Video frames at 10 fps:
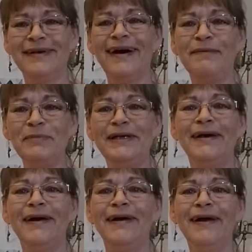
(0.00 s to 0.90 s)
I'll be
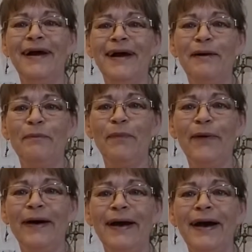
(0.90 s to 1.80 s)
darned.
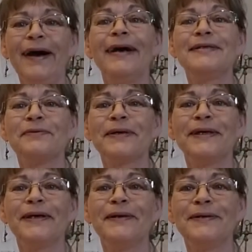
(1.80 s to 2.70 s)
Boy, that's
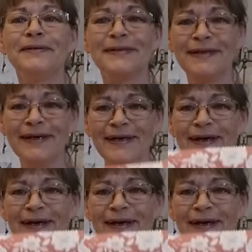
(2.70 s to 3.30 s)
really close.